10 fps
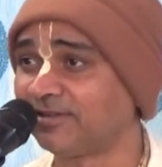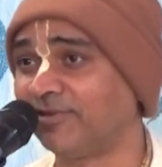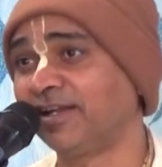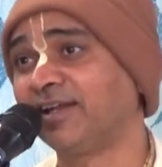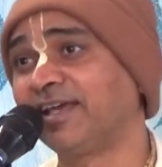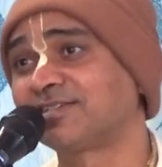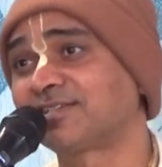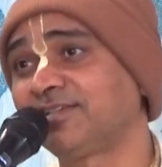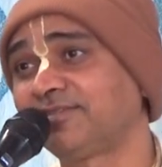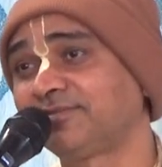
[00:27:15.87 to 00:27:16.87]
very
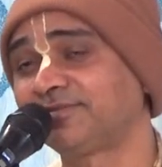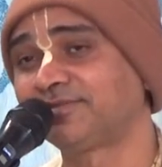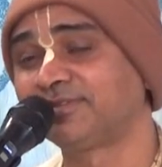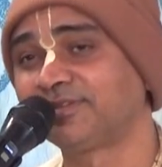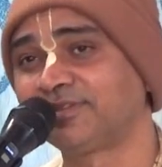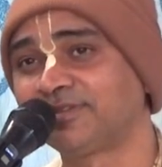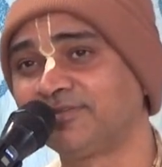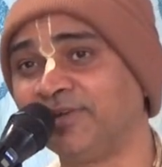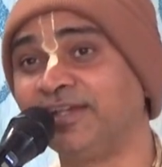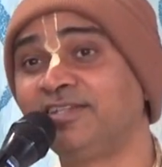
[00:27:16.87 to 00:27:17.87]
nicely,
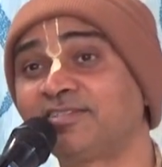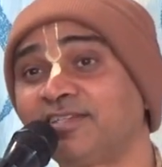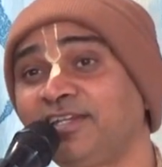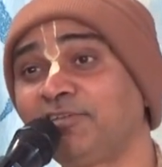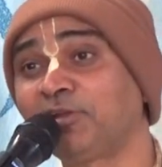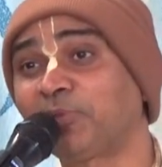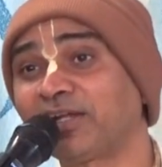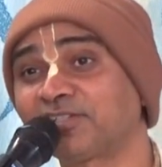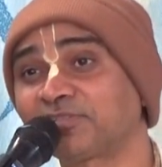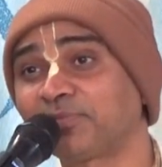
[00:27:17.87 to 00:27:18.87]
very easily he will
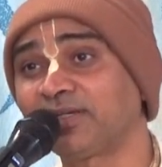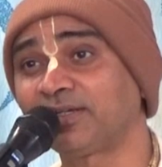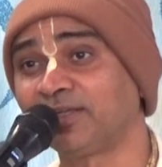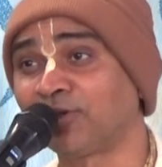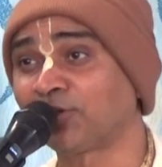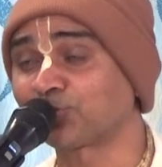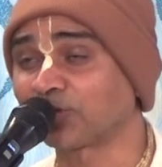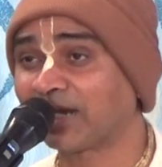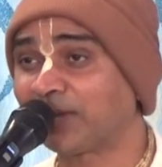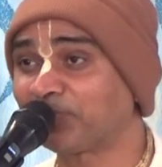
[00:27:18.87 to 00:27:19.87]
participate. He will
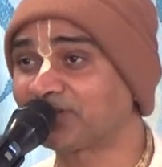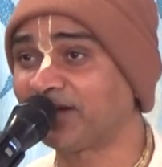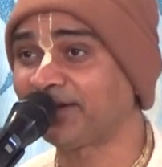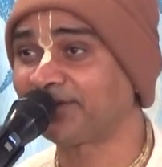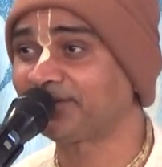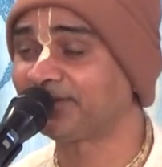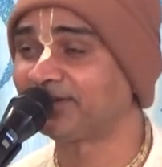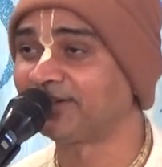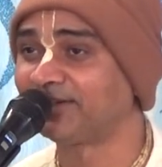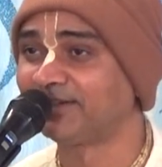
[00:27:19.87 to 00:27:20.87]
also clap his hand.
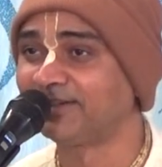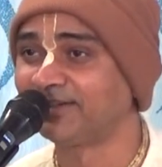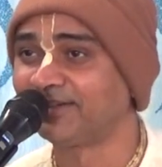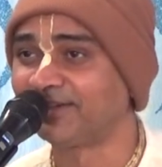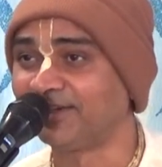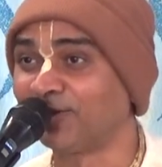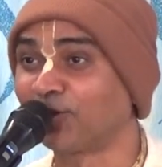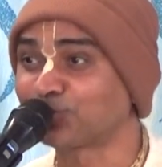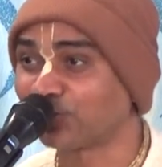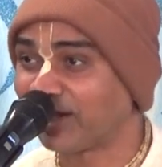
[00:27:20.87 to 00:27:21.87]
He will
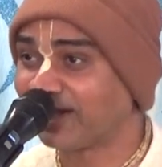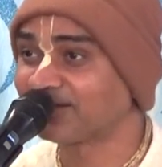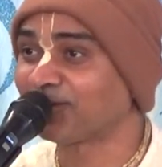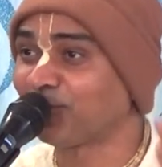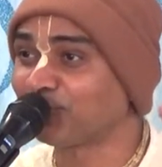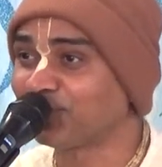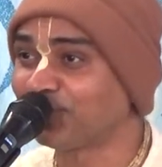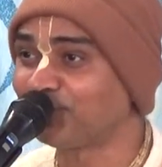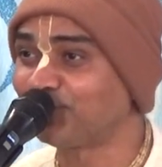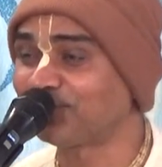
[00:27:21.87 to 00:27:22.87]
also dance along with
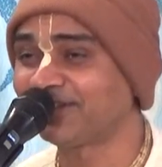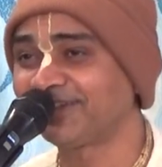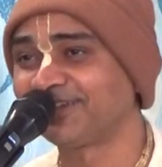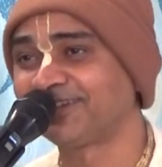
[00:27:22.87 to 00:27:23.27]
the devotee.